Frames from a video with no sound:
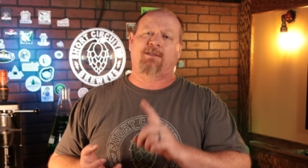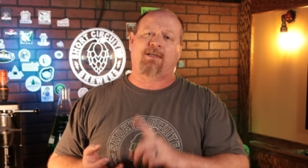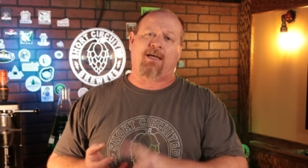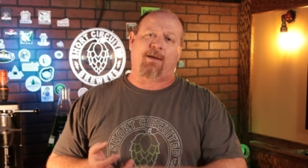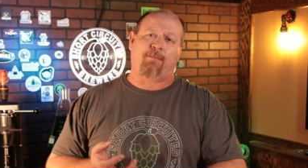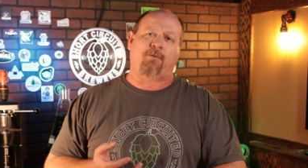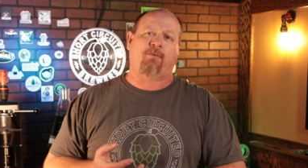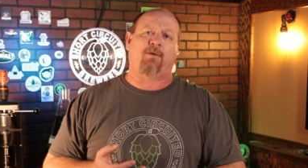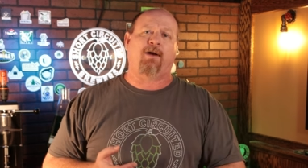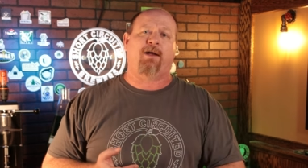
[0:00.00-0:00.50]
a
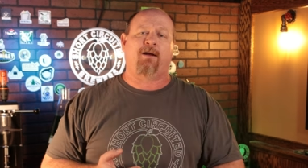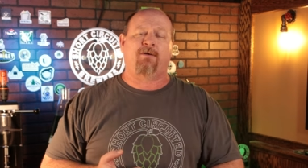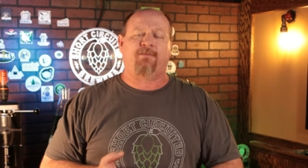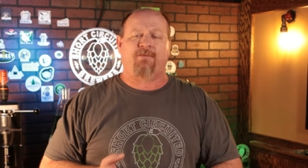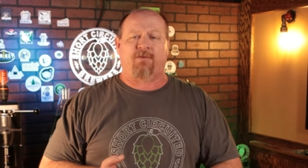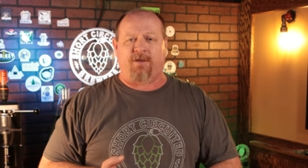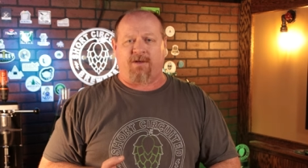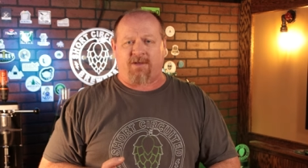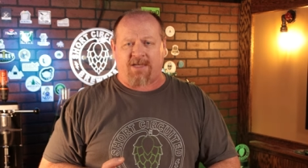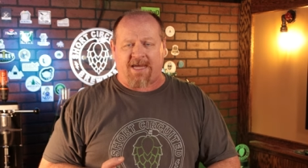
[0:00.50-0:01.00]
sample right
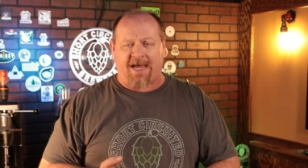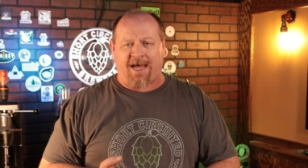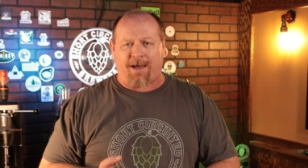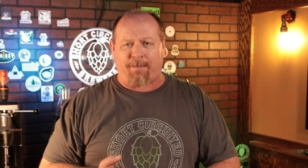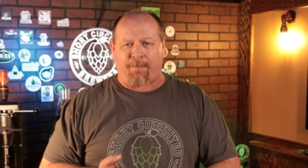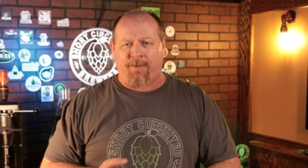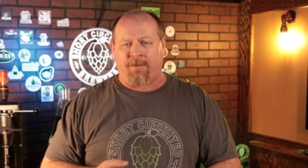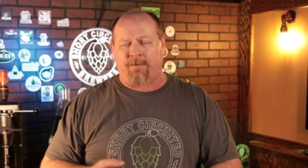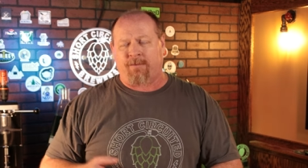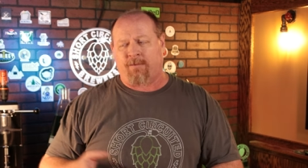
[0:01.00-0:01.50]
off of the
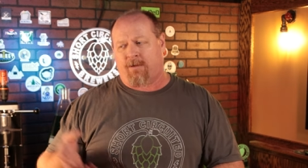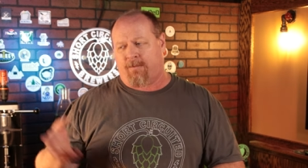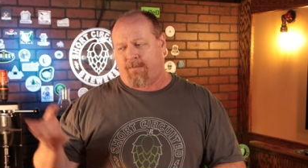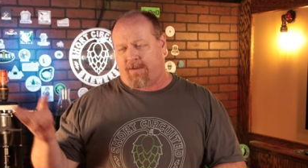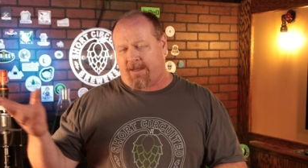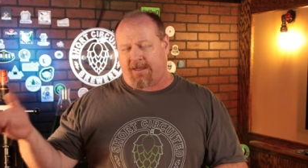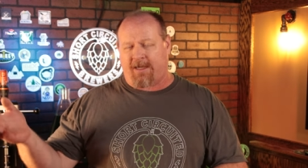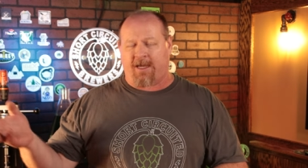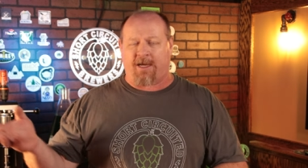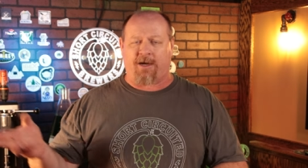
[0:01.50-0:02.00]
tap on
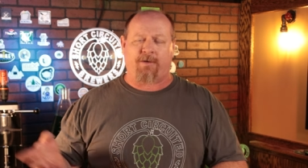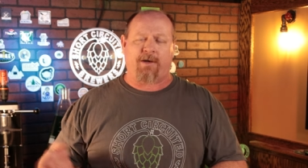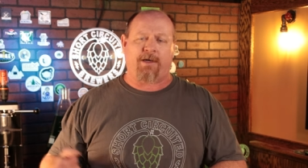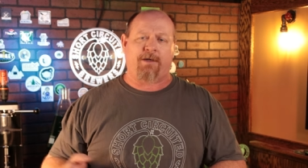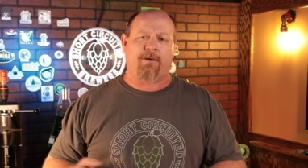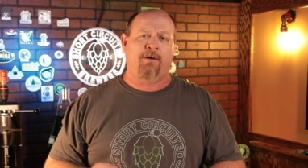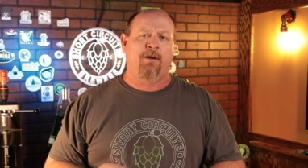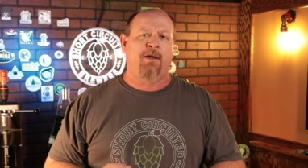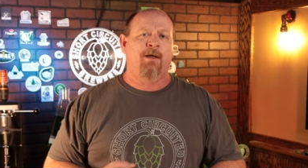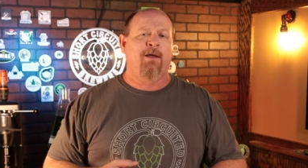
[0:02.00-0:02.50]
my
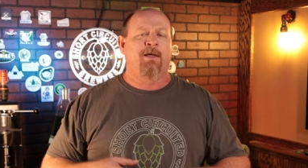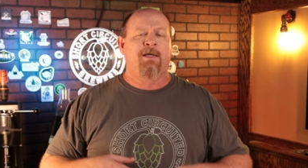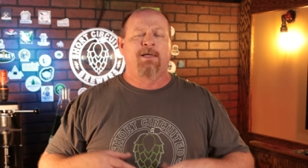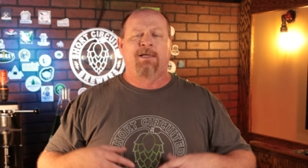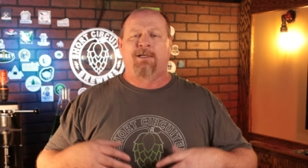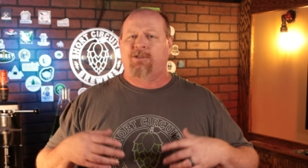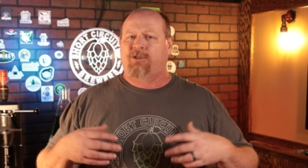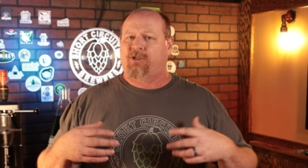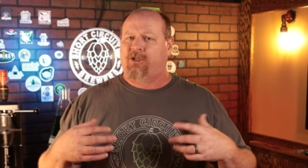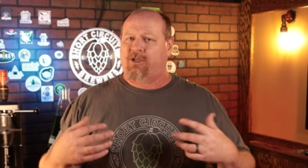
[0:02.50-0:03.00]
kegerator
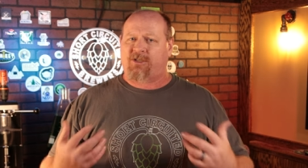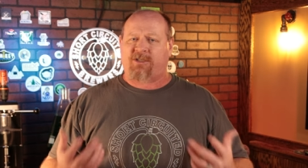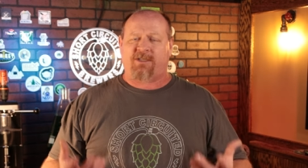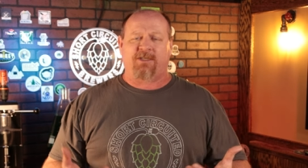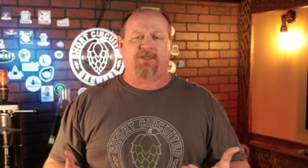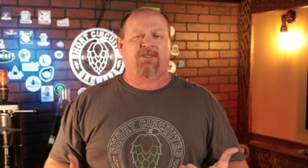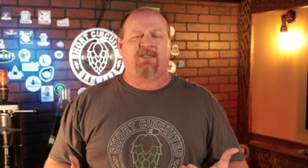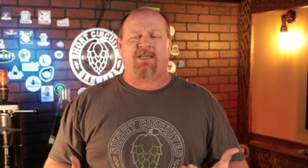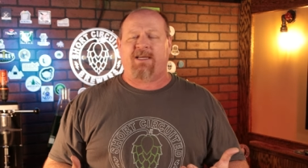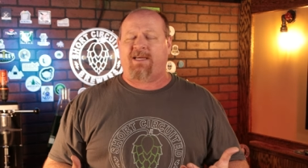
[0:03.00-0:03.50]
just
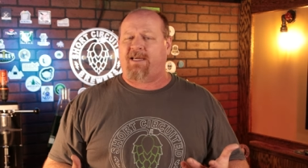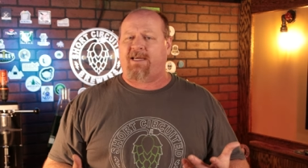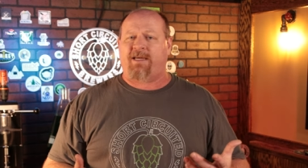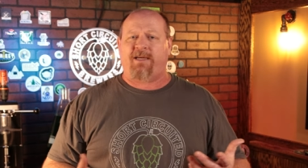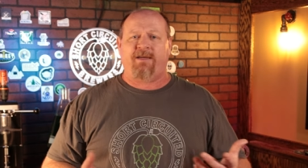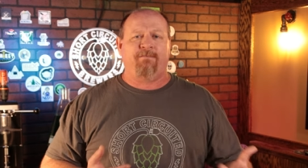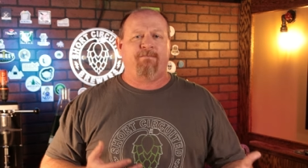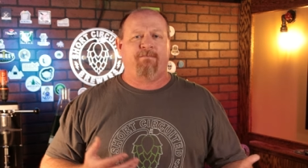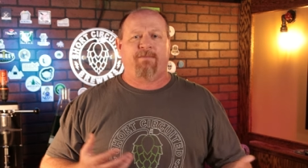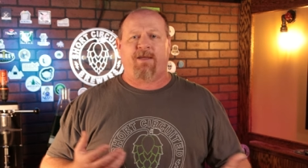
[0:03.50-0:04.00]
to
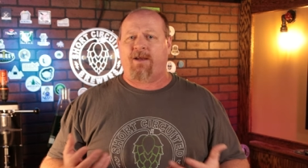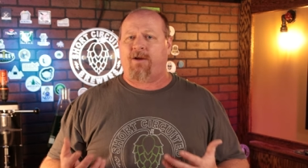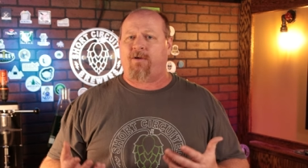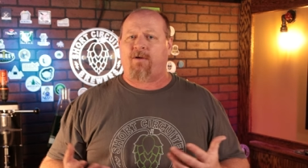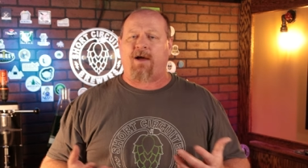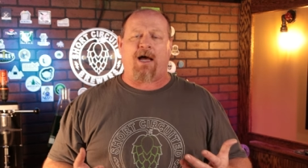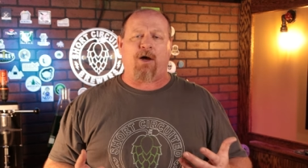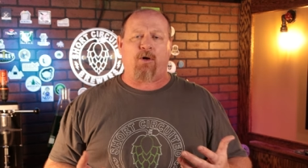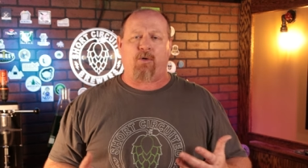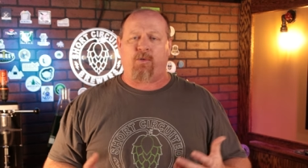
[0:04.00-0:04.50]
see, you know,
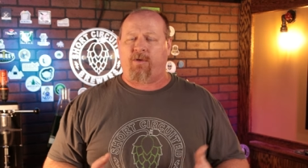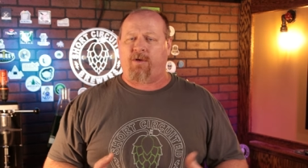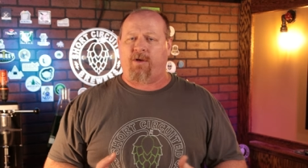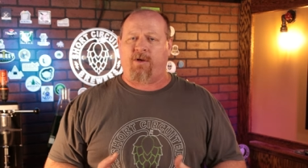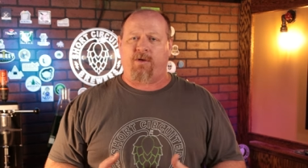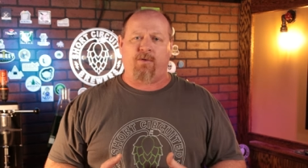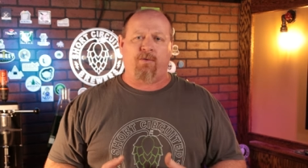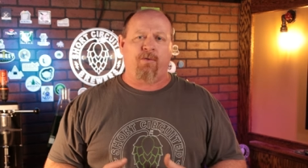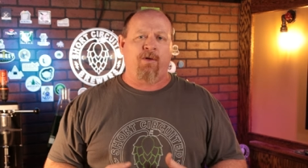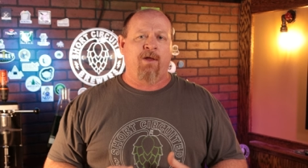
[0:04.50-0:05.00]
how it would
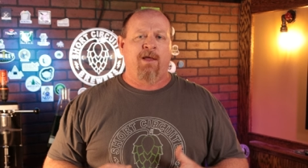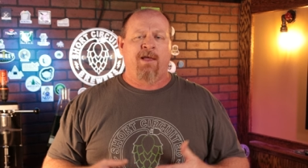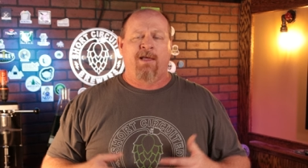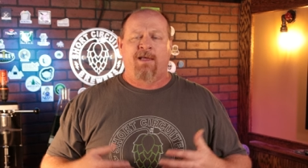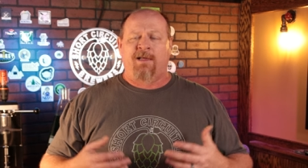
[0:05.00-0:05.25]
do.